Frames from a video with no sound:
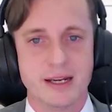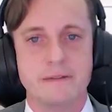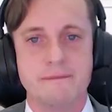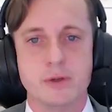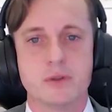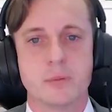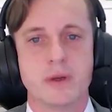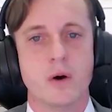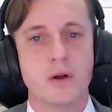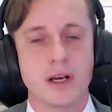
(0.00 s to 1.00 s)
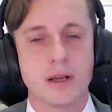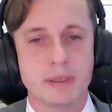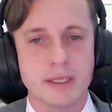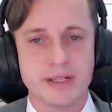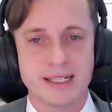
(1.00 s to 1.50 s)
in the future we're all going to be
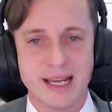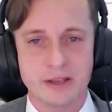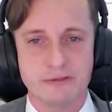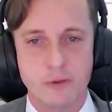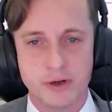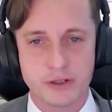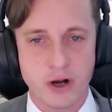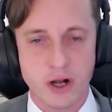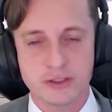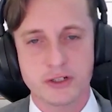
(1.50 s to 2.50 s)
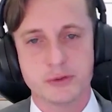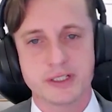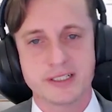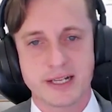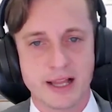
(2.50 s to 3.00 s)
living in Californian culture
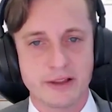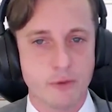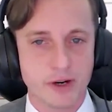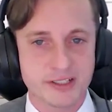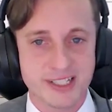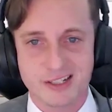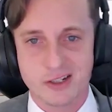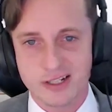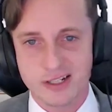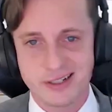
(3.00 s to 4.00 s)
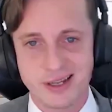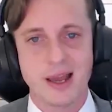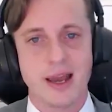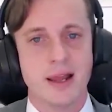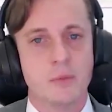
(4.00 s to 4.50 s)
using Californian technology,
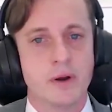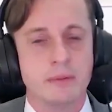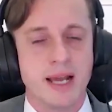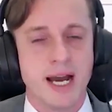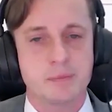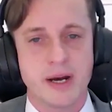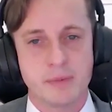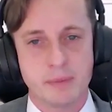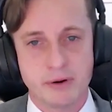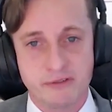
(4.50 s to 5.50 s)
and I want a large part of my